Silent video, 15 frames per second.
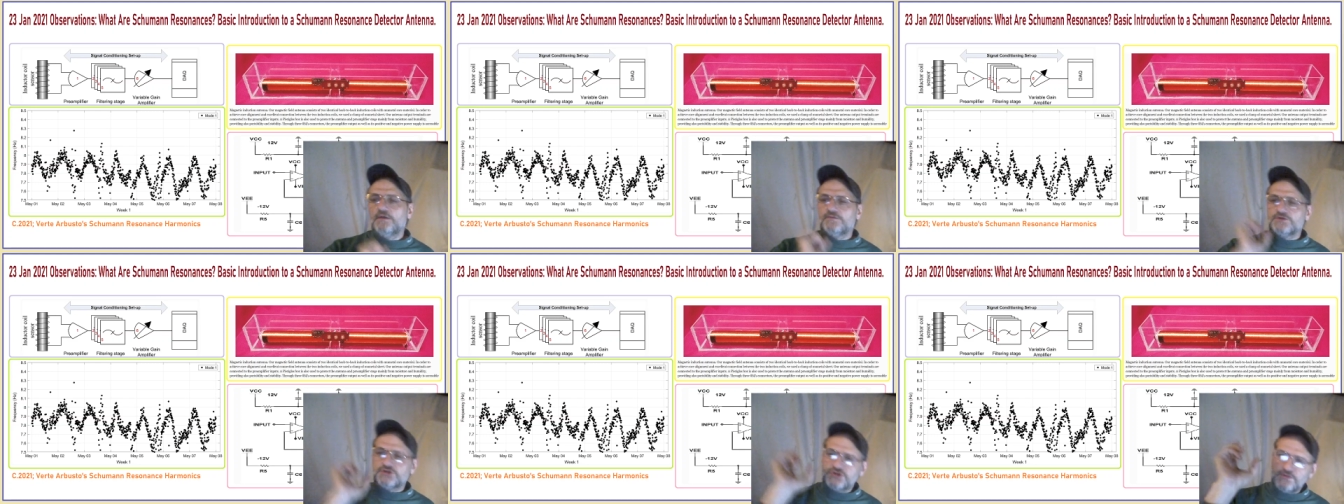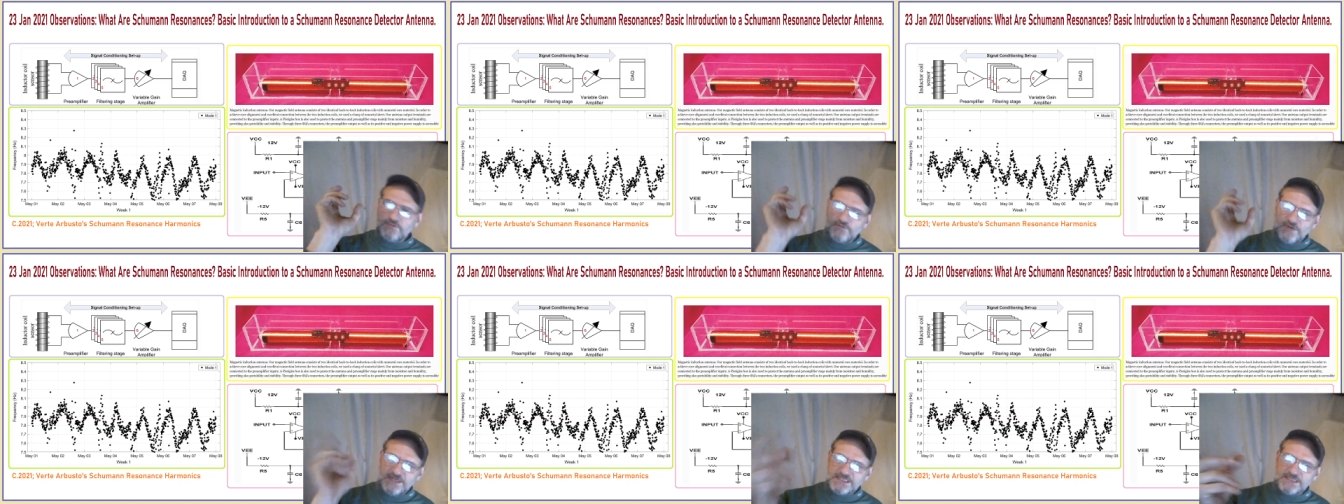The
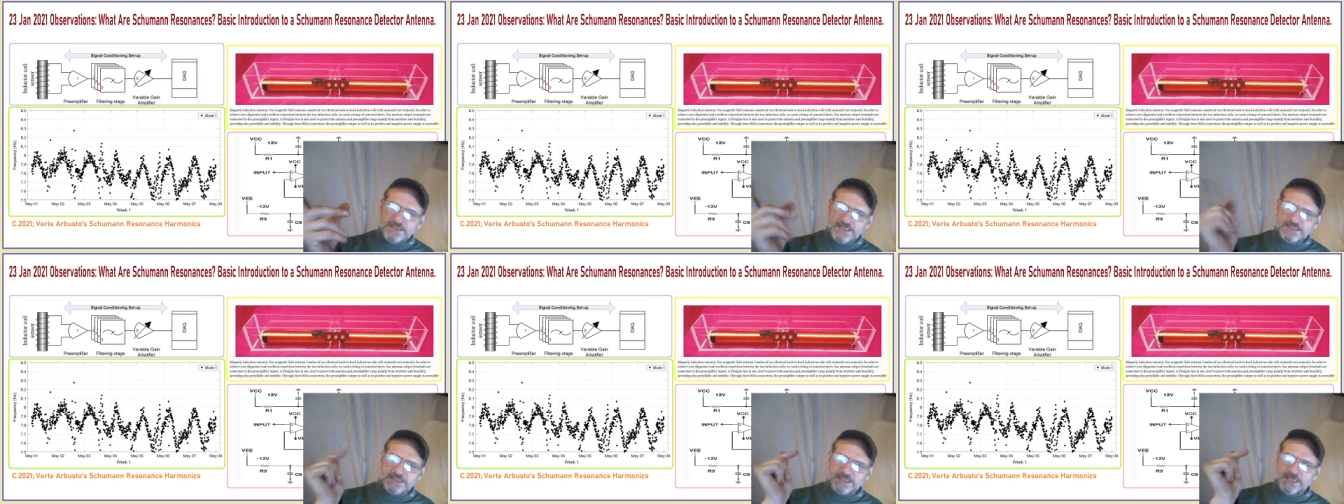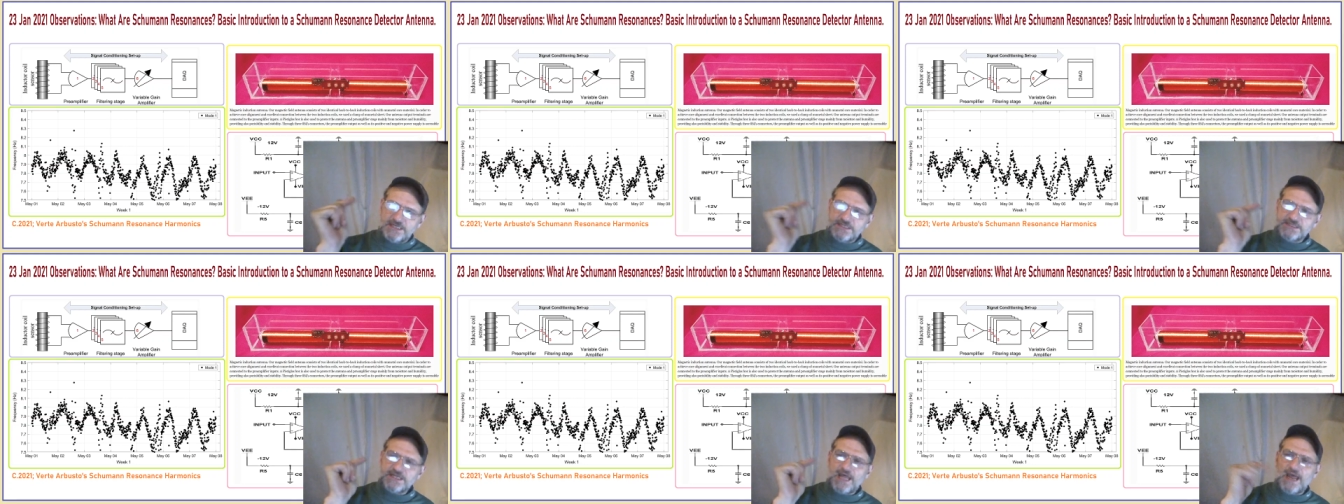Schumann
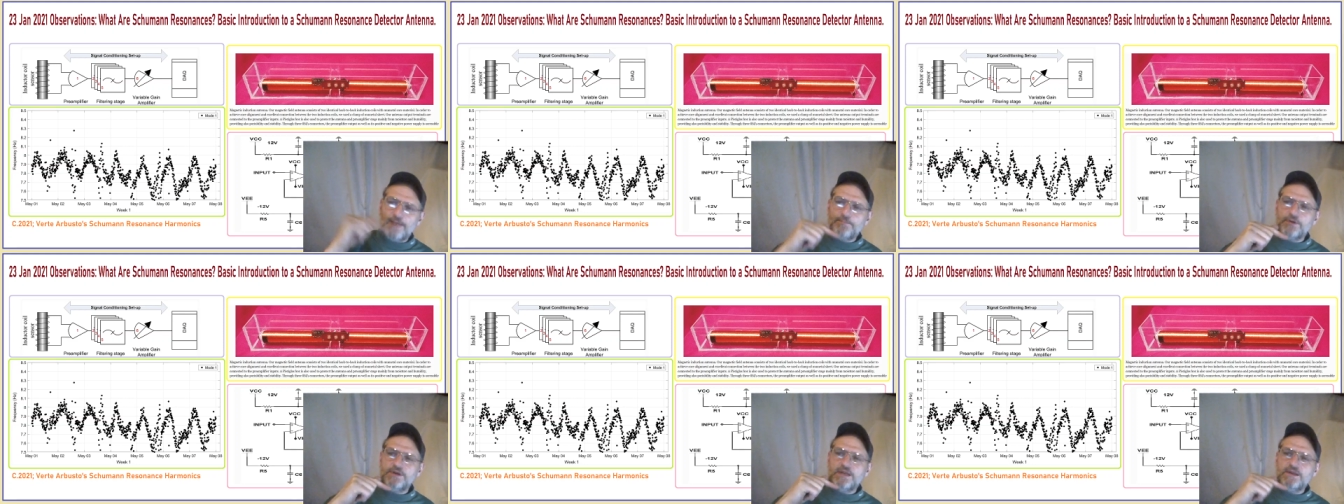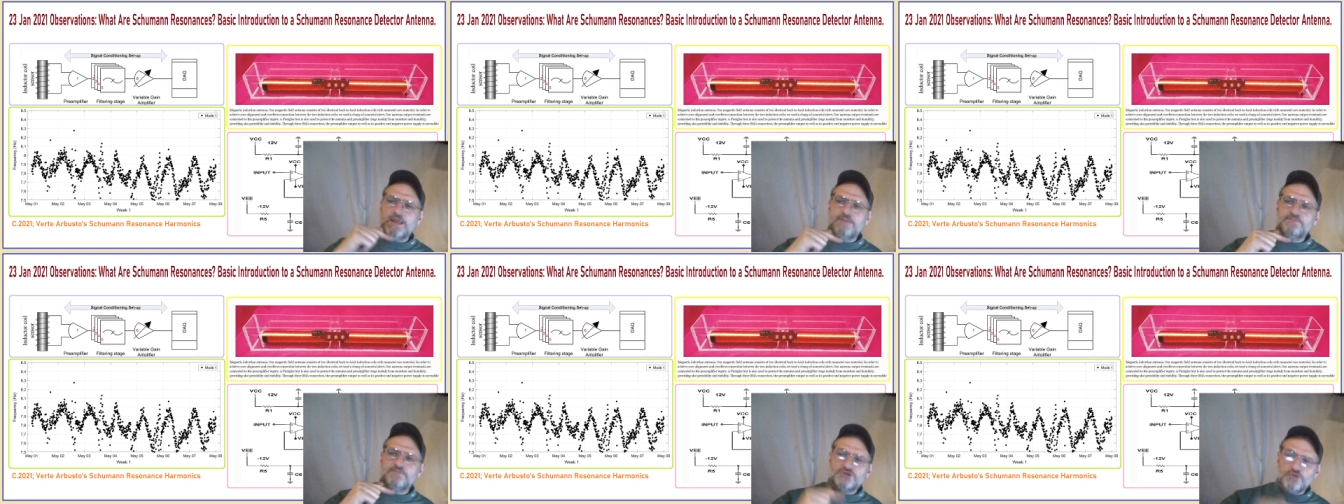resonances happen
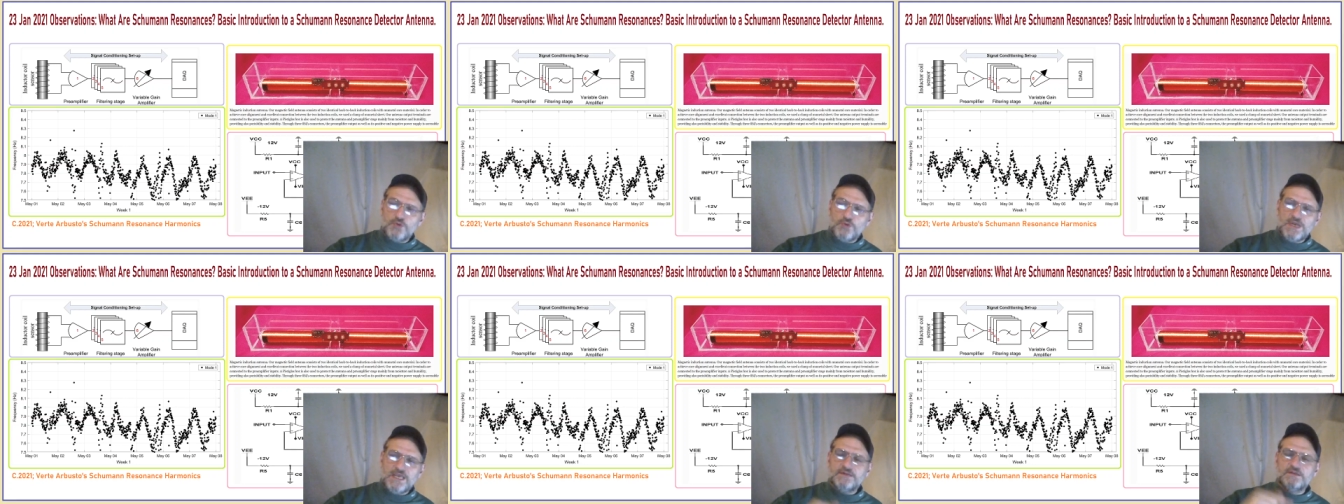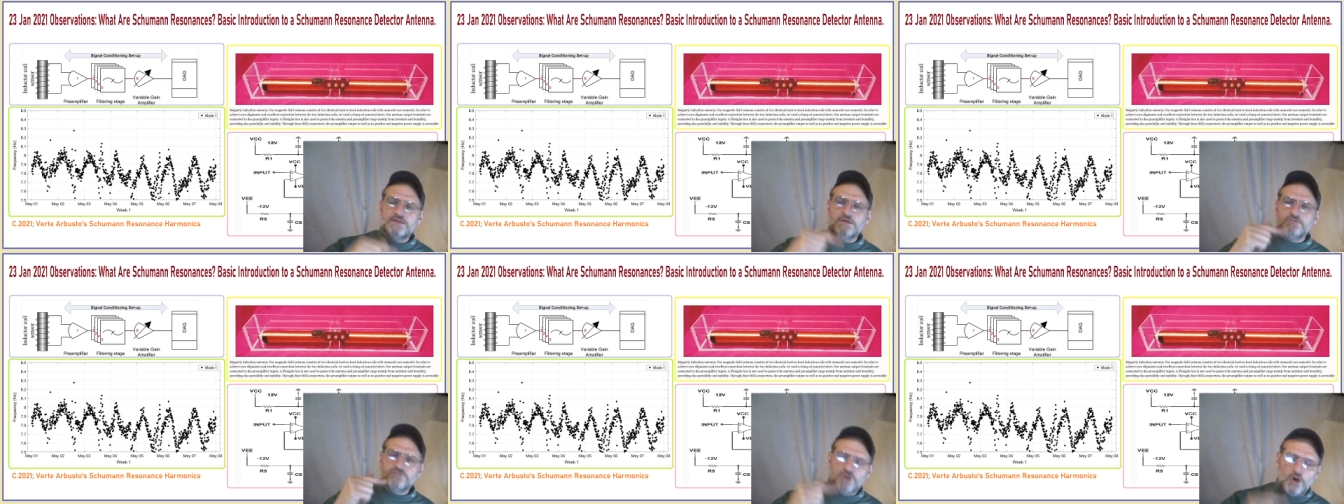in between the
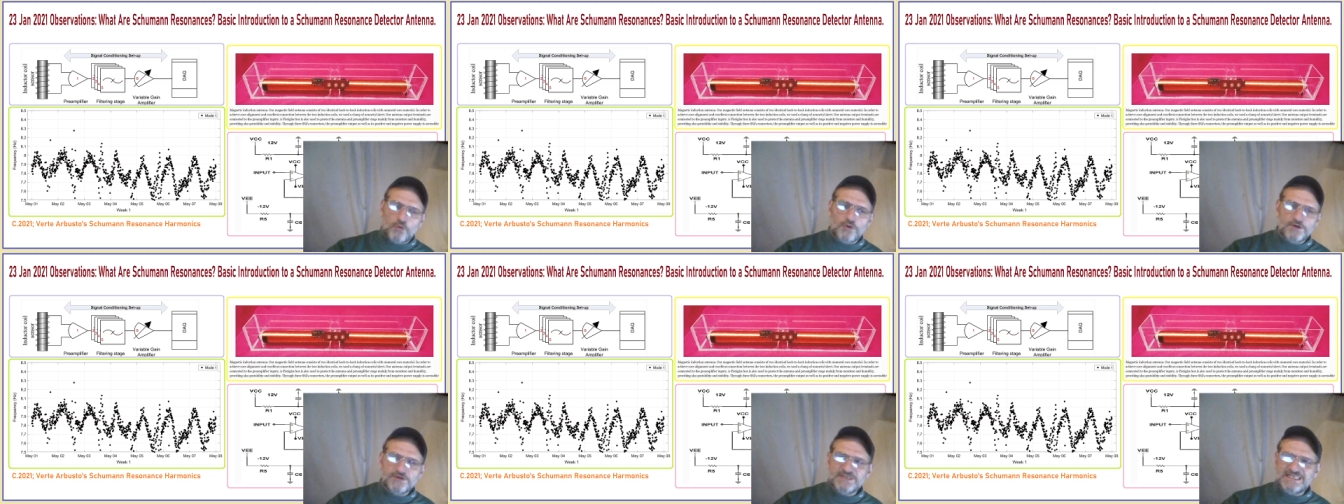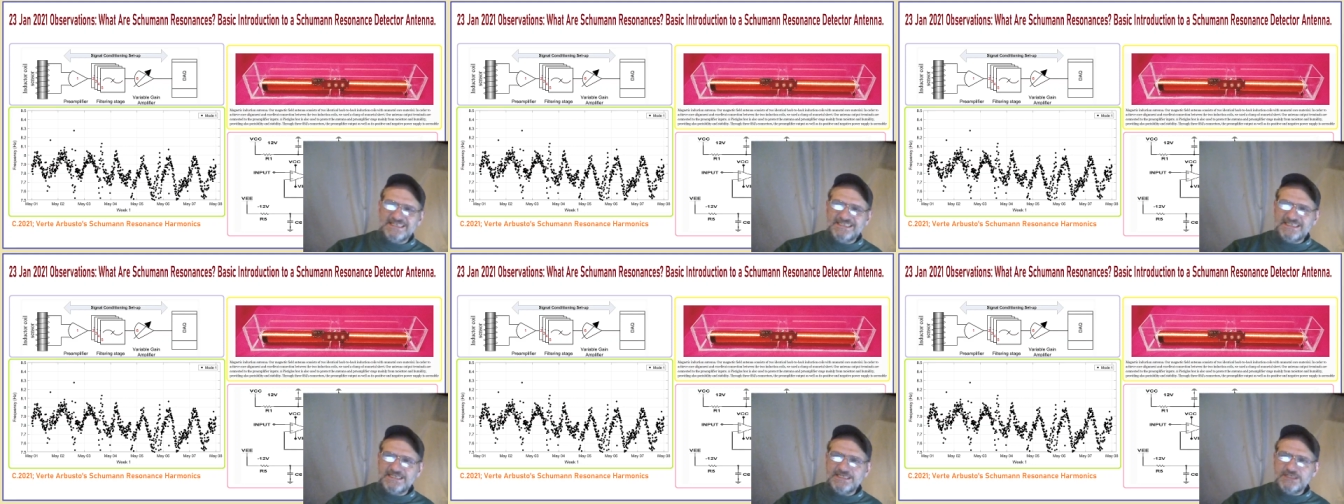lower
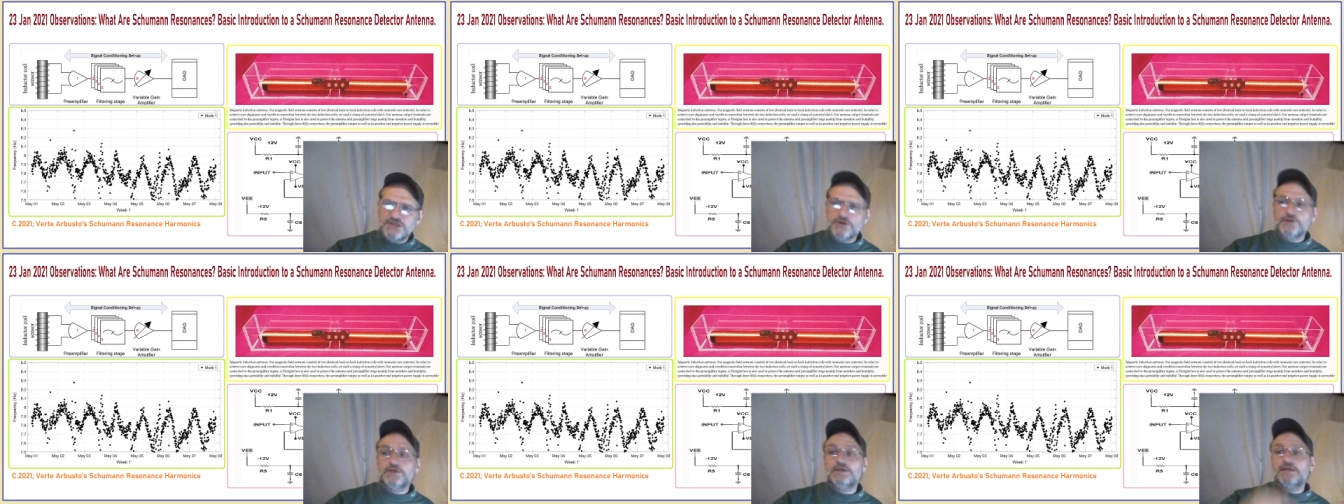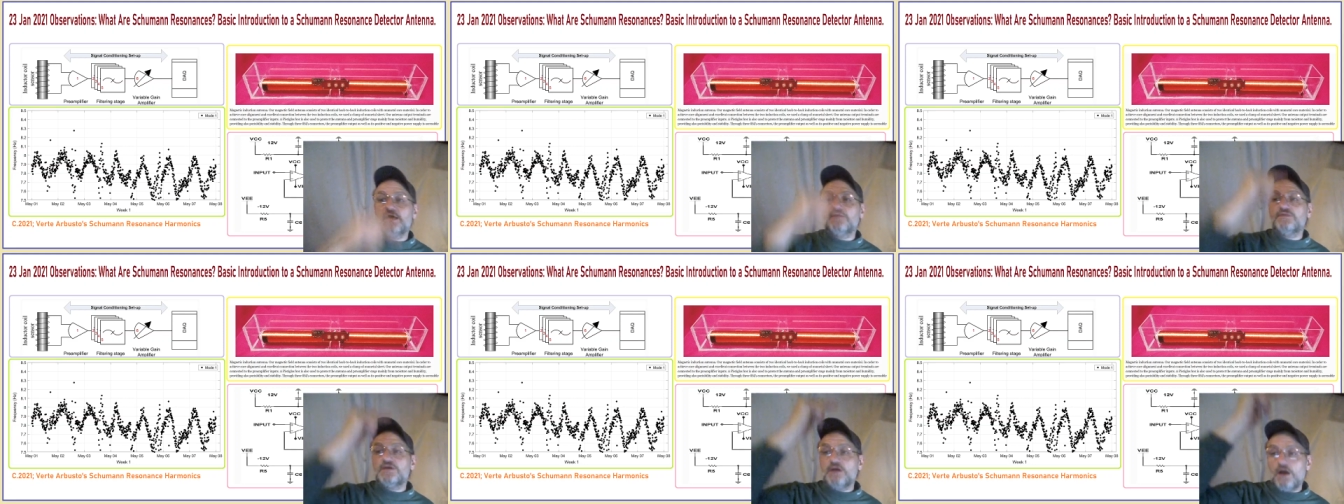DC circuit
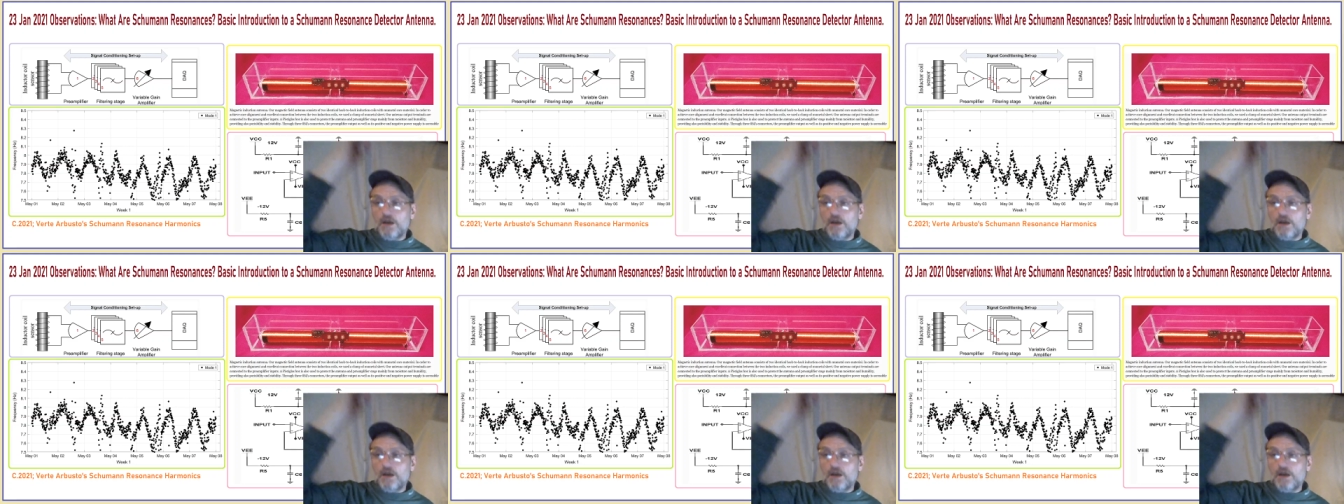and the